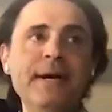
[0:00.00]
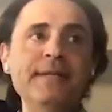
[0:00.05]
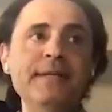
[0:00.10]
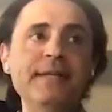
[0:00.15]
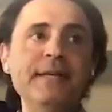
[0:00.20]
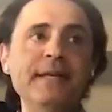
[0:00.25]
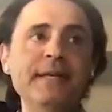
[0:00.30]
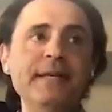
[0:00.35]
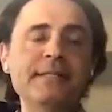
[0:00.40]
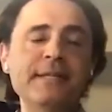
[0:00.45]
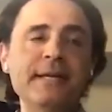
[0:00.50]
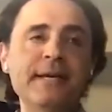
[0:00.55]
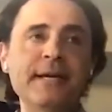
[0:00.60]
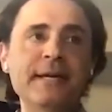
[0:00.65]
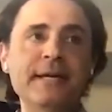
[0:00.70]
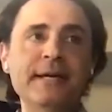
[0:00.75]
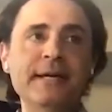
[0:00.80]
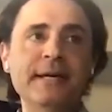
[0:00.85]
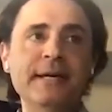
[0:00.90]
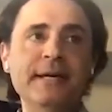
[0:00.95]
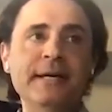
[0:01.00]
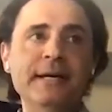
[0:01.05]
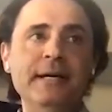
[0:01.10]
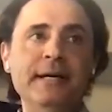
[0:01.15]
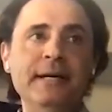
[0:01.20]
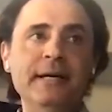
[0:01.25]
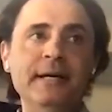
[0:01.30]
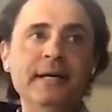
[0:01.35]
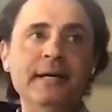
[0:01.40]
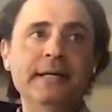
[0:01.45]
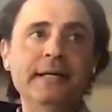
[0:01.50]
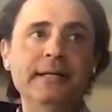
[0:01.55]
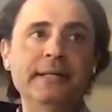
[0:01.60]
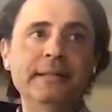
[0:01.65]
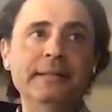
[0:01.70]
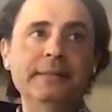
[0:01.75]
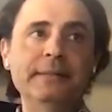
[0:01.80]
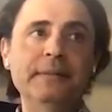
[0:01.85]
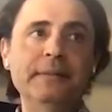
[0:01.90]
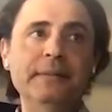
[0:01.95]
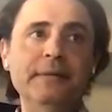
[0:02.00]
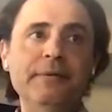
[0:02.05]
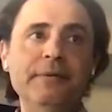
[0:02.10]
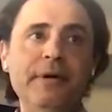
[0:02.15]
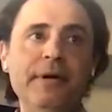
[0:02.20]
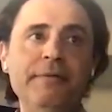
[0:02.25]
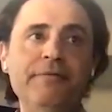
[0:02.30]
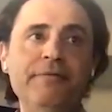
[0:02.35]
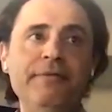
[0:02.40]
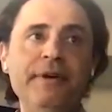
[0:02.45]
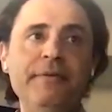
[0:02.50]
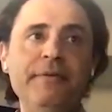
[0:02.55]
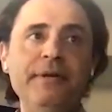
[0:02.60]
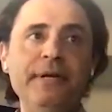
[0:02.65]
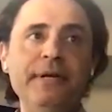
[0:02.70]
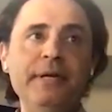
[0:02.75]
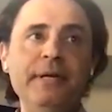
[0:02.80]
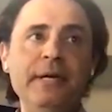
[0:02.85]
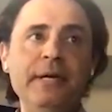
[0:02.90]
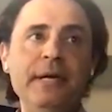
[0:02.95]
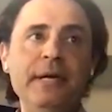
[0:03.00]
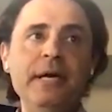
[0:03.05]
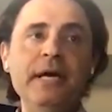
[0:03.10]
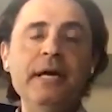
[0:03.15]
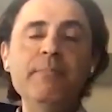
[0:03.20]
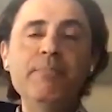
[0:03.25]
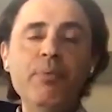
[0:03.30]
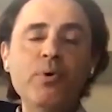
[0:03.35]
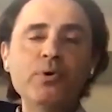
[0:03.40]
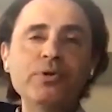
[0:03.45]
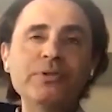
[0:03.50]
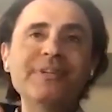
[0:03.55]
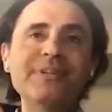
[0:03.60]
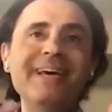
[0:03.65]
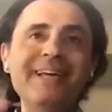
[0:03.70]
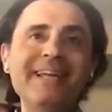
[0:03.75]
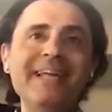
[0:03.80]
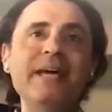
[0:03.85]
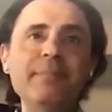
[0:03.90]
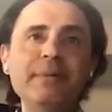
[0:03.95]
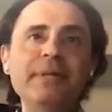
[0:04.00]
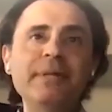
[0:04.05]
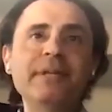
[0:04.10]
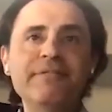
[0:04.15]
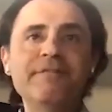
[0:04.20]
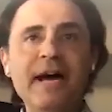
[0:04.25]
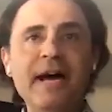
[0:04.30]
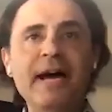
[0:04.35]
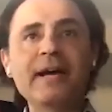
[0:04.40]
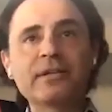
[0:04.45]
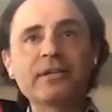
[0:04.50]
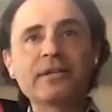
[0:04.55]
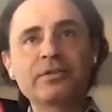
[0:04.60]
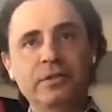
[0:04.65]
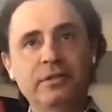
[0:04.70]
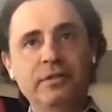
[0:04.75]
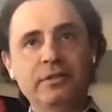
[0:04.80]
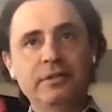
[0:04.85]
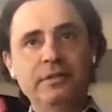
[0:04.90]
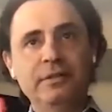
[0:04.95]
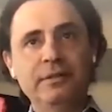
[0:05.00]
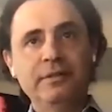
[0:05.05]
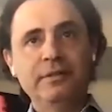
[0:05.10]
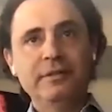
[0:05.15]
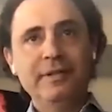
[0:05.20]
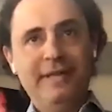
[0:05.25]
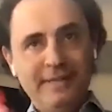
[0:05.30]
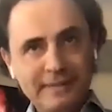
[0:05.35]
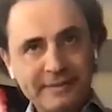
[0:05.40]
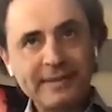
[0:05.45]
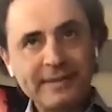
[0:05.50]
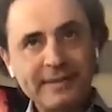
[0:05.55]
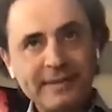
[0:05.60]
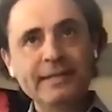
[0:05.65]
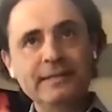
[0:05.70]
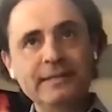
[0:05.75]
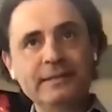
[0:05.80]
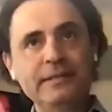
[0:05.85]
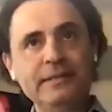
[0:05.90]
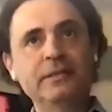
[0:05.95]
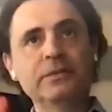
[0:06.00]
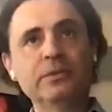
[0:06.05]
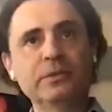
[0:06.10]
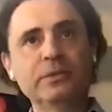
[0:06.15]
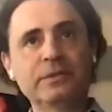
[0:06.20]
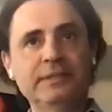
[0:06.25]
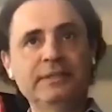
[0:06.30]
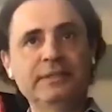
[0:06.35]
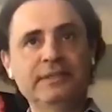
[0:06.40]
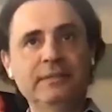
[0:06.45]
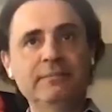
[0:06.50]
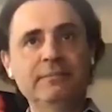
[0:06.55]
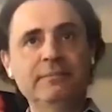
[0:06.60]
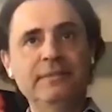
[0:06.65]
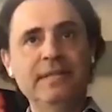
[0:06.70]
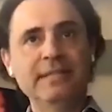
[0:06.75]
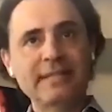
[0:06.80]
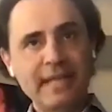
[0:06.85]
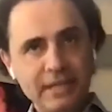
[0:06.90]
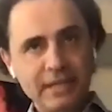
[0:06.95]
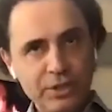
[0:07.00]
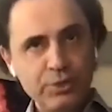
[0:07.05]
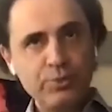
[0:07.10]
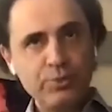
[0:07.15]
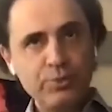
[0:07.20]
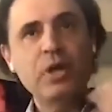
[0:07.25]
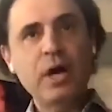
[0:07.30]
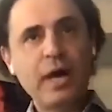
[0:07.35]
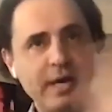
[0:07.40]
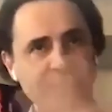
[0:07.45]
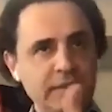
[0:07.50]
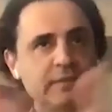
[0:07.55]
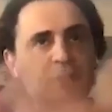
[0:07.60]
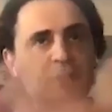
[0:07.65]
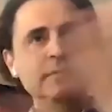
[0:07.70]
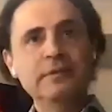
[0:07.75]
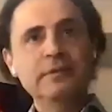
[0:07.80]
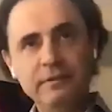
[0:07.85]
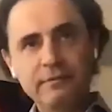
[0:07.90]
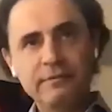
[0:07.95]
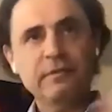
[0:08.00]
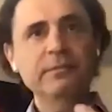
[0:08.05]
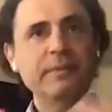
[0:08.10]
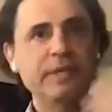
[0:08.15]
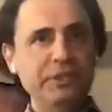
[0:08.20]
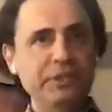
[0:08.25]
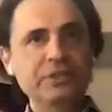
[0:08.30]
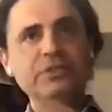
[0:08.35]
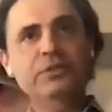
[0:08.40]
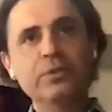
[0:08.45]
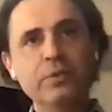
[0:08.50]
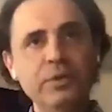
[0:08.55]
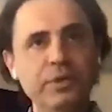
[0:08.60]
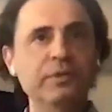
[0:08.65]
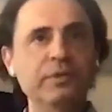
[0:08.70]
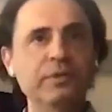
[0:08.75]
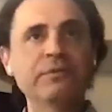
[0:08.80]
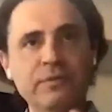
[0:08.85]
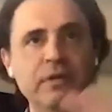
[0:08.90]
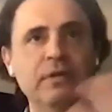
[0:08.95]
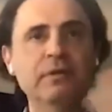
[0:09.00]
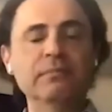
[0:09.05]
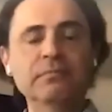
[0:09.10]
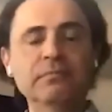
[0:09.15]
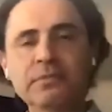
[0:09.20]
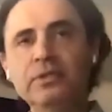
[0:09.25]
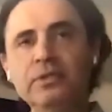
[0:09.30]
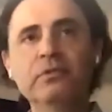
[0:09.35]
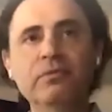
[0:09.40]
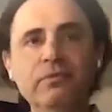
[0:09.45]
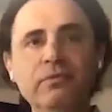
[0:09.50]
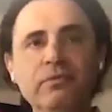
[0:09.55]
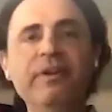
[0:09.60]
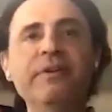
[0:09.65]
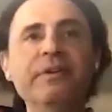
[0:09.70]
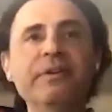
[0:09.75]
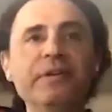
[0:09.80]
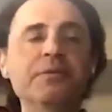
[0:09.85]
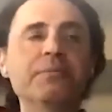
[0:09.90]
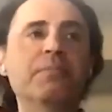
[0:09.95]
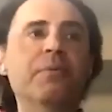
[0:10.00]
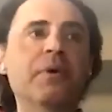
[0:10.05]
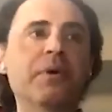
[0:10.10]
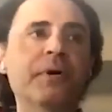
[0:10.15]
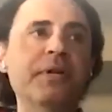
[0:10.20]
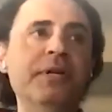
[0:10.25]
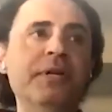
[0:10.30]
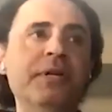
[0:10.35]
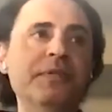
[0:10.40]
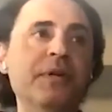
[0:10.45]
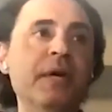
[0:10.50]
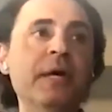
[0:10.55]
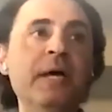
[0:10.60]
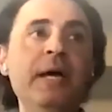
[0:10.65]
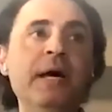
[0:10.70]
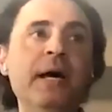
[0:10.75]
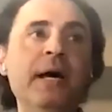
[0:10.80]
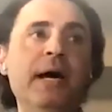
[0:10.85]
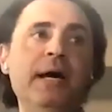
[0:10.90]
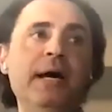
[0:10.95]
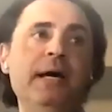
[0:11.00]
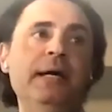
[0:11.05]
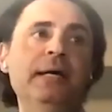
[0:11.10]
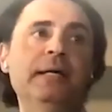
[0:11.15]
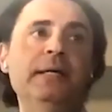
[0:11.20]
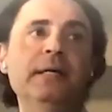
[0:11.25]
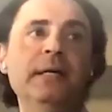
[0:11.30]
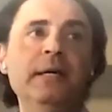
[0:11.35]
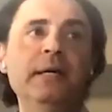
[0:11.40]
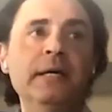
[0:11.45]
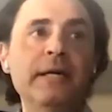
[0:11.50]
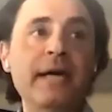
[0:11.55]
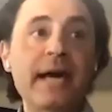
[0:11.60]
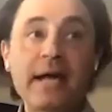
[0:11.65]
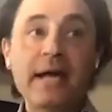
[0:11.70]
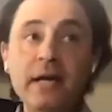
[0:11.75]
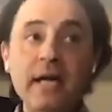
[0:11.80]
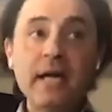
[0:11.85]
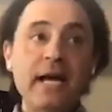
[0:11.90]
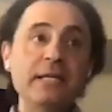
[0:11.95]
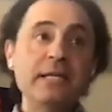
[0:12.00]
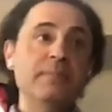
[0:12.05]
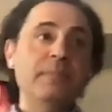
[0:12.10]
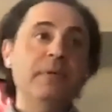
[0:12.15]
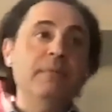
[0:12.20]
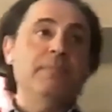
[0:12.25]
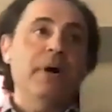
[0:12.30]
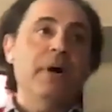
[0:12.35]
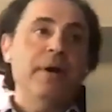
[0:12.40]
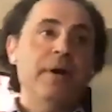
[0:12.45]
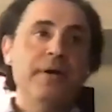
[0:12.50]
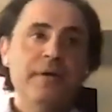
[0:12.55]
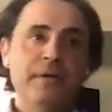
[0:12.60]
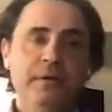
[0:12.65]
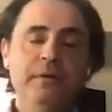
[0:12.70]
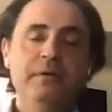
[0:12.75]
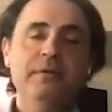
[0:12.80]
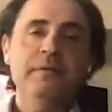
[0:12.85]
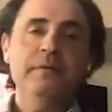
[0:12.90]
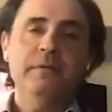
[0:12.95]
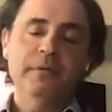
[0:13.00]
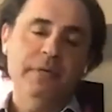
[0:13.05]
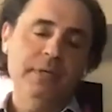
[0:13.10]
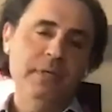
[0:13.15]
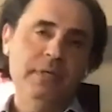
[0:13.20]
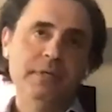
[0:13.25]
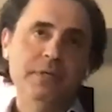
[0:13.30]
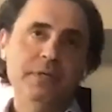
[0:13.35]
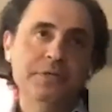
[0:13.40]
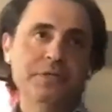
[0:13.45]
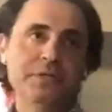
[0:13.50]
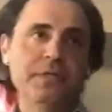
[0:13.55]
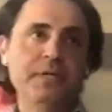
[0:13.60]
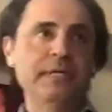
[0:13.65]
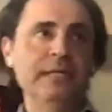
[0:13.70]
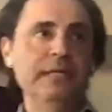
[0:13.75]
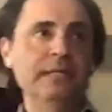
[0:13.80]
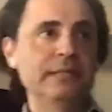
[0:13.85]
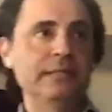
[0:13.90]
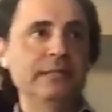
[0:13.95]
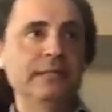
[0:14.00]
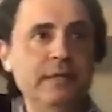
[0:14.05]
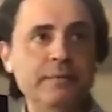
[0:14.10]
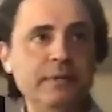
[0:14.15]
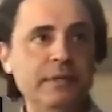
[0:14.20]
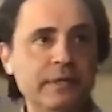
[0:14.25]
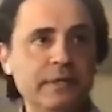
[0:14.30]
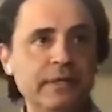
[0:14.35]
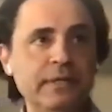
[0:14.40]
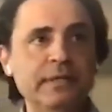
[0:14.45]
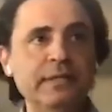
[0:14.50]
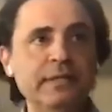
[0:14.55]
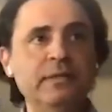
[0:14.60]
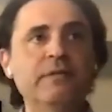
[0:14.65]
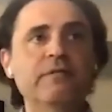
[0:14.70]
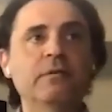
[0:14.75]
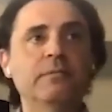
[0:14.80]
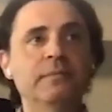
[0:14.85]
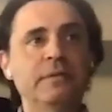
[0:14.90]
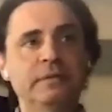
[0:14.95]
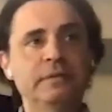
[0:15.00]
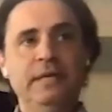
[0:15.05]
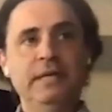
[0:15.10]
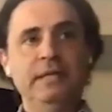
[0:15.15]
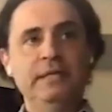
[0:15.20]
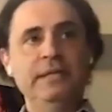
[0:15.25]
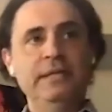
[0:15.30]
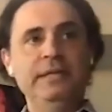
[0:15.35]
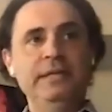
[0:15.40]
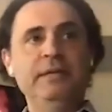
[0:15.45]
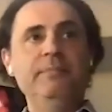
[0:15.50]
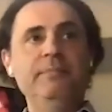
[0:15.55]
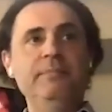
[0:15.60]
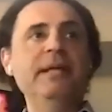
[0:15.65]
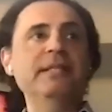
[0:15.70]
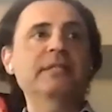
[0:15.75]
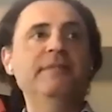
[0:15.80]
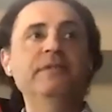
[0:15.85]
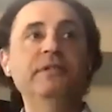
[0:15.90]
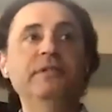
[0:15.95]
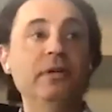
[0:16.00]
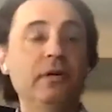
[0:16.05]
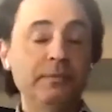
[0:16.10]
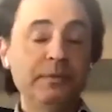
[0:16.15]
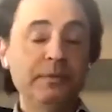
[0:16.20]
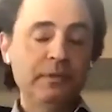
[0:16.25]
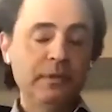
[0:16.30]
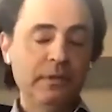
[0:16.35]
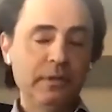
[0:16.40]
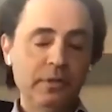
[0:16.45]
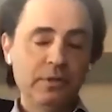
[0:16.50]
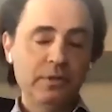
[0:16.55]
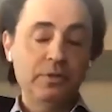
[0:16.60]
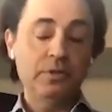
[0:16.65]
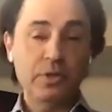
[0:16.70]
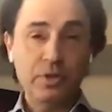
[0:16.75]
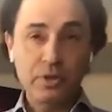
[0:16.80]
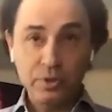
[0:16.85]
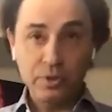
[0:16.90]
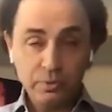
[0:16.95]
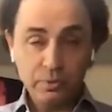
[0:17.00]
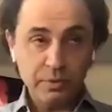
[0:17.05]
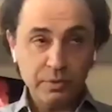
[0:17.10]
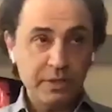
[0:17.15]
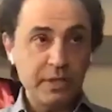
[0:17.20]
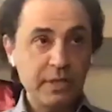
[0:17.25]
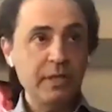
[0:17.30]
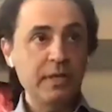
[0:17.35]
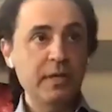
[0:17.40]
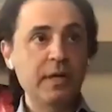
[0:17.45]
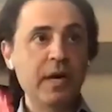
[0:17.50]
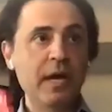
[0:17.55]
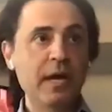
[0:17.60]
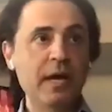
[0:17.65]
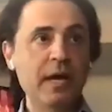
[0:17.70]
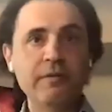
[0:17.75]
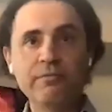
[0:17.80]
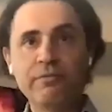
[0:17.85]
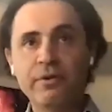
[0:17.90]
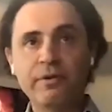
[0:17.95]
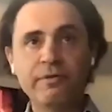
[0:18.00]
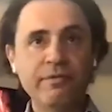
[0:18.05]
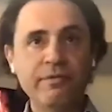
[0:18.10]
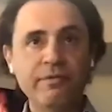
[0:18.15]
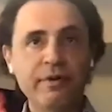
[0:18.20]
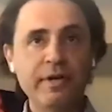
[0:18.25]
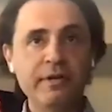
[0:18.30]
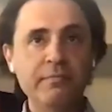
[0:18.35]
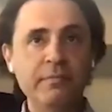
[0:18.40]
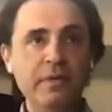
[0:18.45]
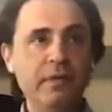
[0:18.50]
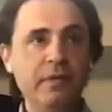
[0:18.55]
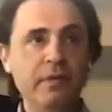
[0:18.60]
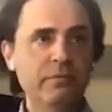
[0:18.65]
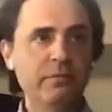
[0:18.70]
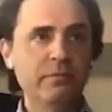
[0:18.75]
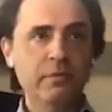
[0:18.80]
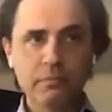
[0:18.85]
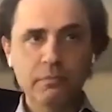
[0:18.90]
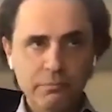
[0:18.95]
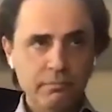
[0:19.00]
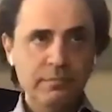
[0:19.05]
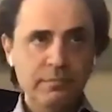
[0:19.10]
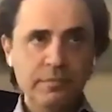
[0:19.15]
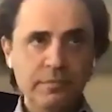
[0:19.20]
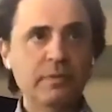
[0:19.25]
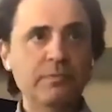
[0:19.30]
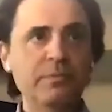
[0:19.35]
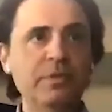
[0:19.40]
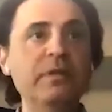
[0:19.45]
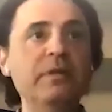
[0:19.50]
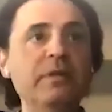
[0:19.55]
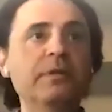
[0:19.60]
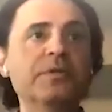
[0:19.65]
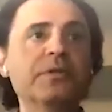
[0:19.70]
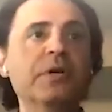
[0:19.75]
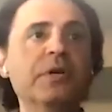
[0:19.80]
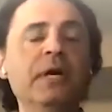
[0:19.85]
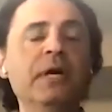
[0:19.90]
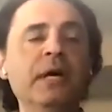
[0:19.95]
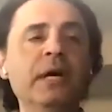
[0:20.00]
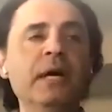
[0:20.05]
think it's a very important enabling factor inside this ecosystem that can unite the information going from various parties. And Canada has been a pioneer in digital identity. I mean, the Canadian government and Canadian banks have adopted the secure key and verified me for some years.